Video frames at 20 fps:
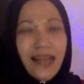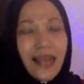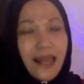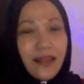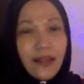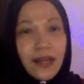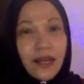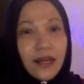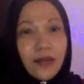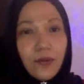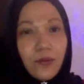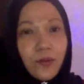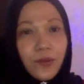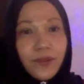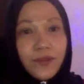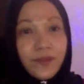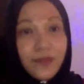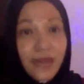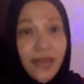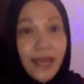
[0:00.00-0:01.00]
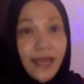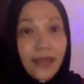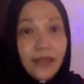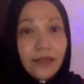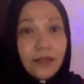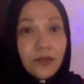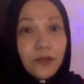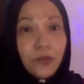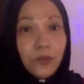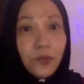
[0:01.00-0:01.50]
and with that
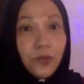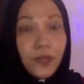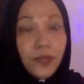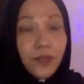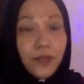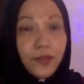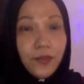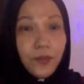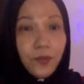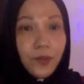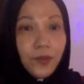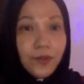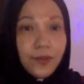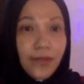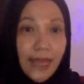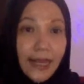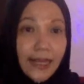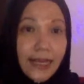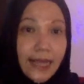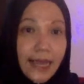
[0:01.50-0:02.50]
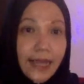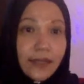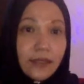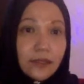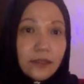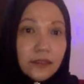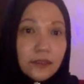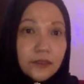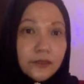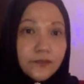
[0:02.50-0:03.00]
with with that kind
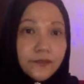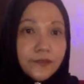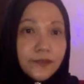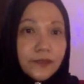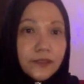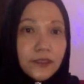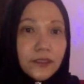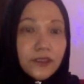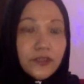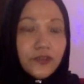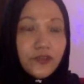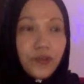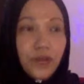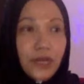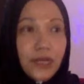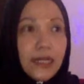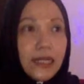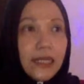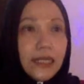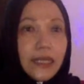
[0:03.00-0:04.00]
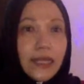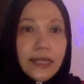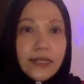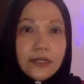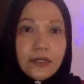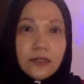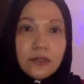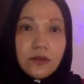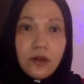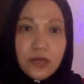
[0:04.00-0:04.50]
of uh, training
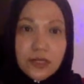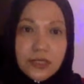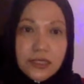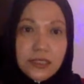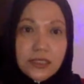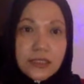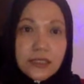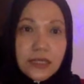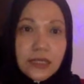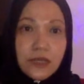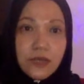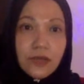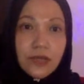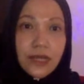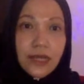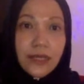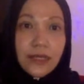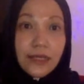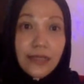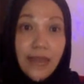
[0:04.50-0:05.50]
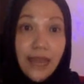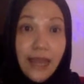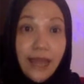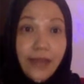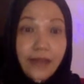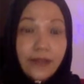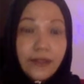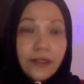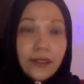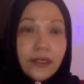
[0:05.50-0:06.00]
and courses that you can get
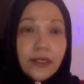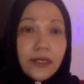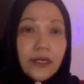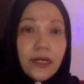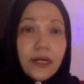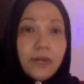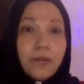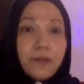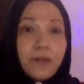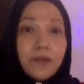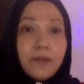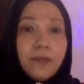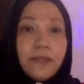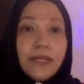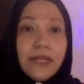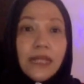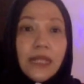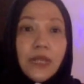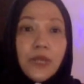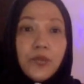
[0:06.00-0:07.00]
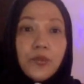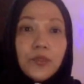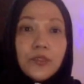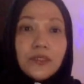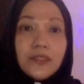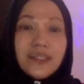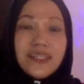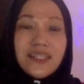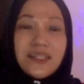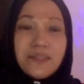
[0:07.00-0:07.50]
uh, probably it
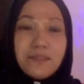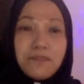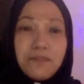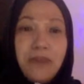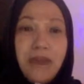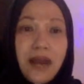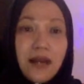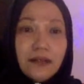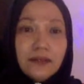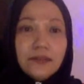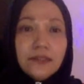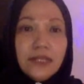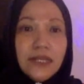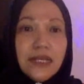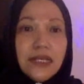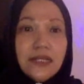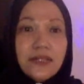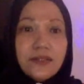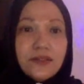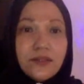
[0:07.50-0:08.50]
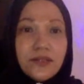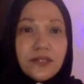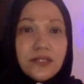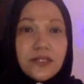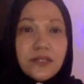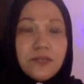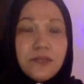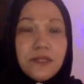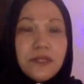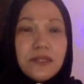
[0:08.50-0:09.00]
will spark the
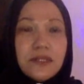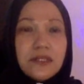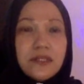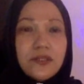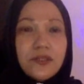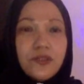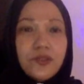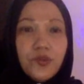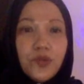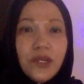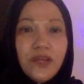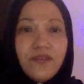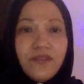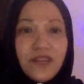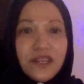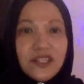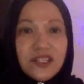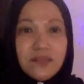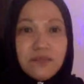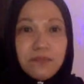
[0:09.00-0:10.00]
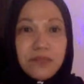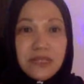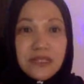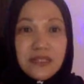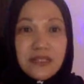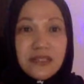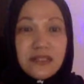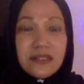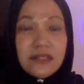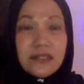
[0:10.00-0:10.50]
interest because doing fashion
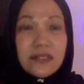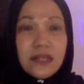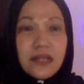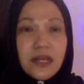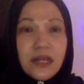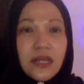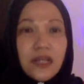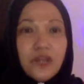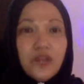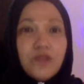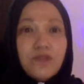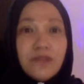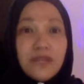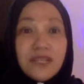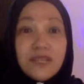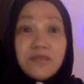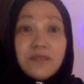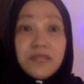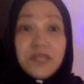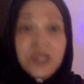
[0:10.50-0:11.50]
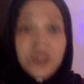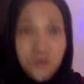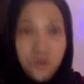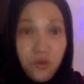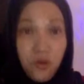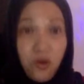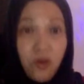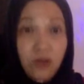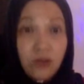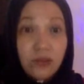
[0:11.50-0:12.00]
business you must be
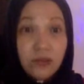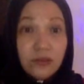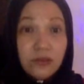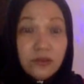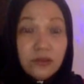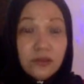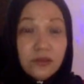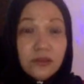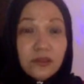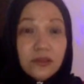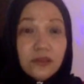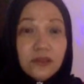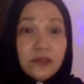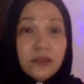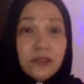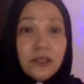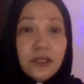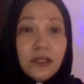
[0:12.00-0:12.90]
strong uh,